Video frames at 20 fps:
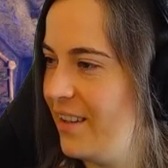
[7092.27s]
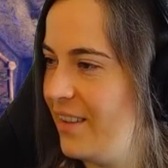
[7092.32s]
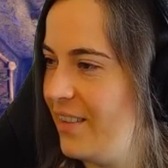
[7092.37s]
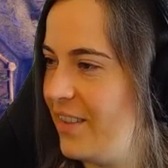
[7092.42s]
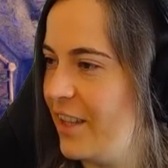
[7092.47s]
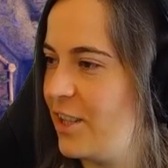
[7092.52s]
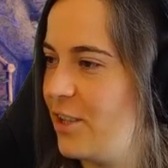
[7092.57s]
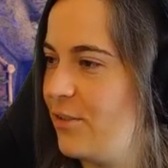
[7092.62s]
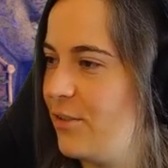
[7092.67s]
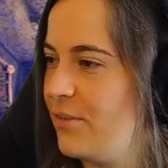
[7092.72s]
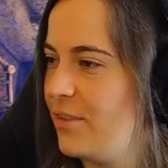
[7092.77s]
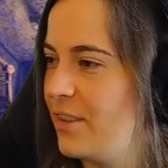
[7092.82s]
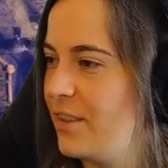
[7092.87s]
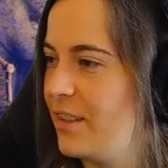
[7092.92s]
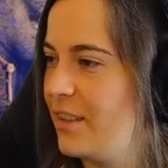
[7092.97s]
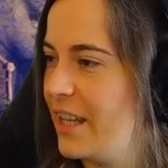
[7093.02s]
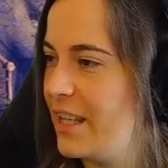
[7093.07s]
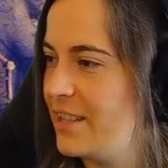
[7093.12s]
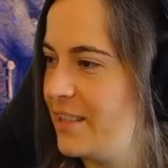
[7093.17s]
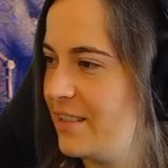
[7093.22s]
thank you for the
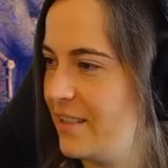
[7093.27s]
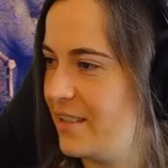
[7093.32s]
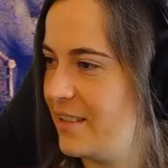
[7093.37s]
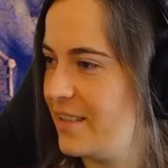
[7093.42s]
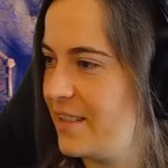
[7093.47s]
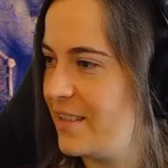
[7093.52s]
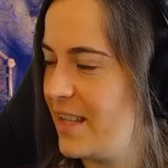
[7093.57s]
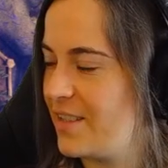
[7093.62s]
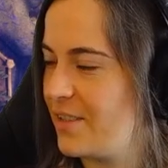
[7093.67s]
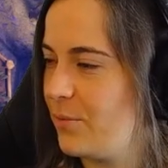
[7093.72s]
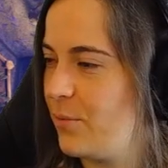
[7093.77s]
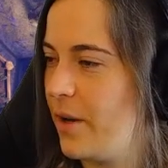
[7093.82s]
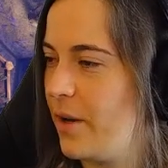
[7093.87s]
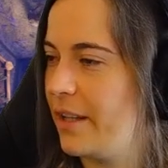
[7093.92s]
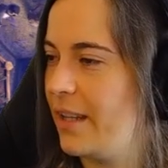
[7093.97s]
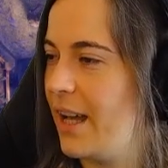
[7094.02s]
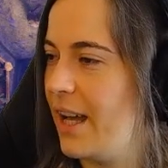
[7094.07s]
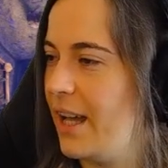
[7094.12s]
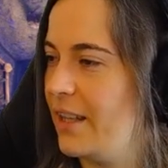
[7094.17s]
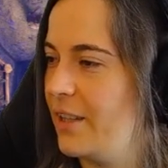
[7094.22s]
lesson, says a wild
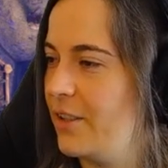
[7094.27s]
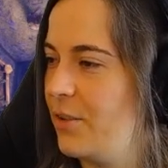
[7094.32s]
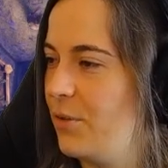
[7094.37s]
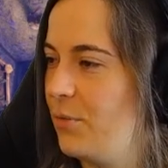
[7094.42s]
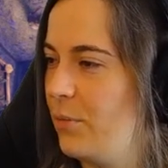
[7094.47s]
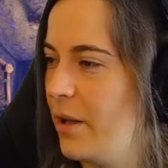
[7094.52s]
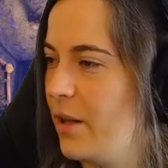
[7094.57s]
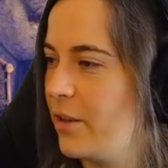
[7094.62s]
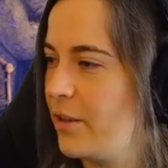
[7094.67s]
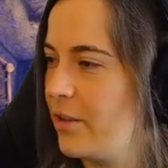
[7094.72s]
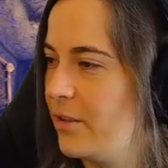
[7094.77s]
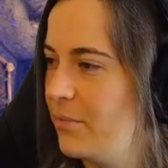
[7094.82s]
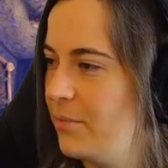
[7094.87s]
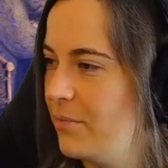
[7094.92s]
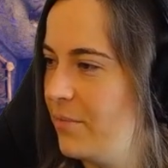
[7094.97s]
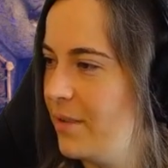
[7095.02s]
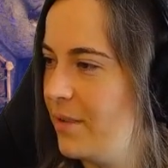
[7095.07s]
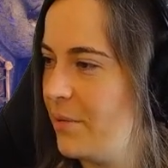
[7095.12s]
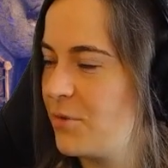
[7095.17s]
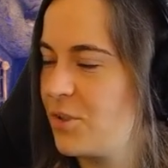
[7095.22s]
Harley. You're welcome.
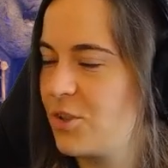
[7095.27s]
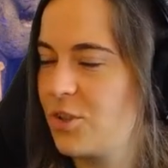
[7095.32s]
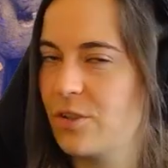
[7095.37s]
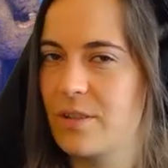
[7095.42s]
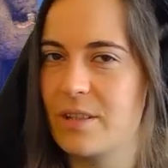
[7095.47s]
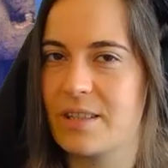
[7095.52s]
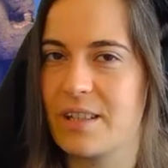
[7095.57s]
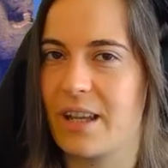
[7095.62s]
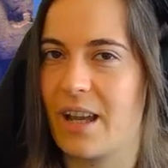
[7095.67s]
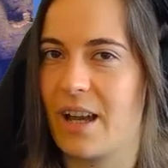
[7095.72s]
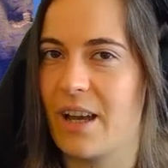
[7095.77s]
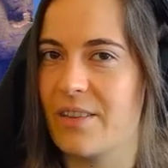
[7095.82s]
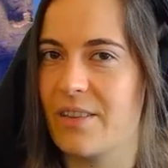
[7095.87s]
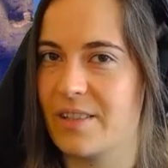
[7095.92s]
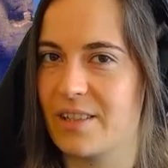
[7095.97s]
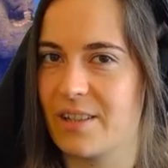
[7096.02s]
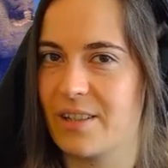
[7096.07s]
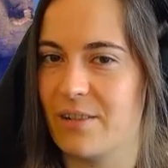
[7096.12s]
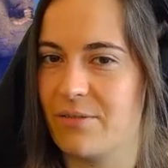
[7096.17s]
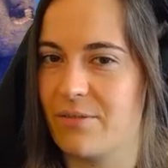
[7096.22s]
I'm sure there's like other
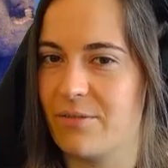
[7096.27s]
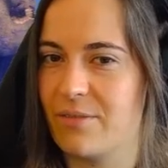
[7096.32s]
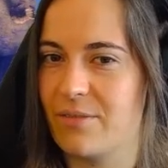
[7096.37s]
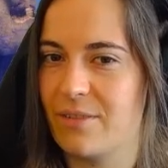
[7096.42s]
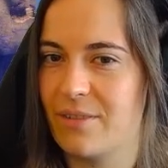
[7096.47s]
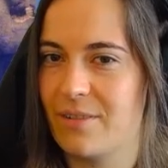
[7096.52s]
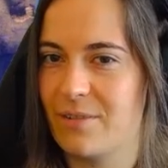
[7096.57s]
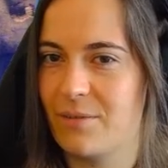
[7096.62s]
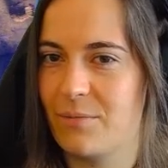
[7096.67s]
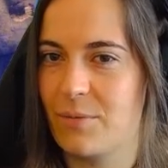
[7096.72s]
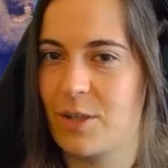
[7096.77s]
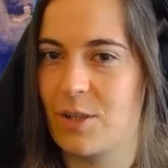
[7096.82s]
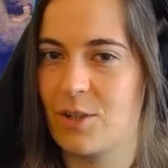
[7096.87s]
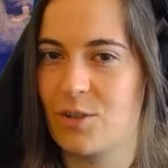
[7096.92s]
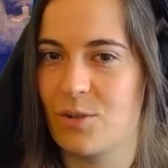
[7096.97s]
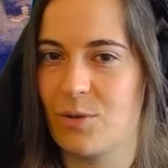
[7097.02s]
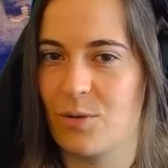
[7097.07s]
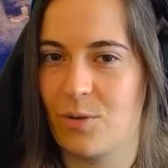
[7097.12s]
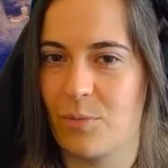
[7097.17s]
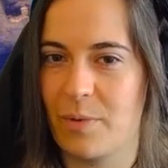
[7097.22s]
stuff we could
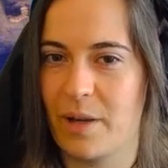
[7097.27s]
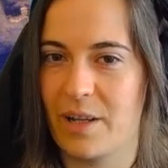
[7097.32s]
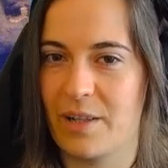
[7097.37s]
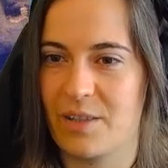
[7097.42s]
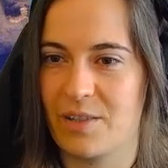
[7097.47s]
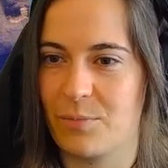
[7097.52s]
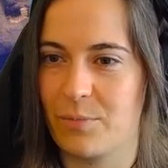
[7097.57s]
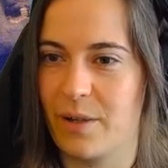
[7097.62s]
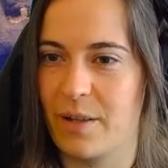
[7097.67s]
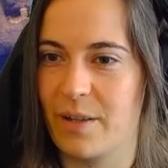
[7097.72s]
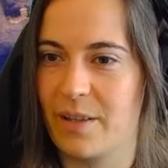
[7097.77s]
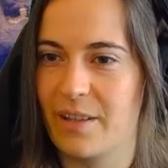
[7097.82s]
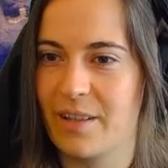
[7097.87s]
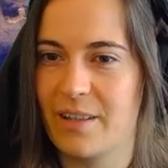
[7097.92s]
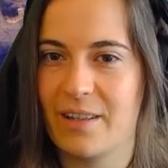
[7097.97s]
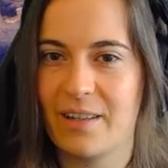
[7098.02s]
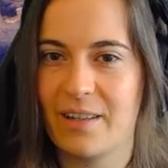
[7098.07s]
talk about as well.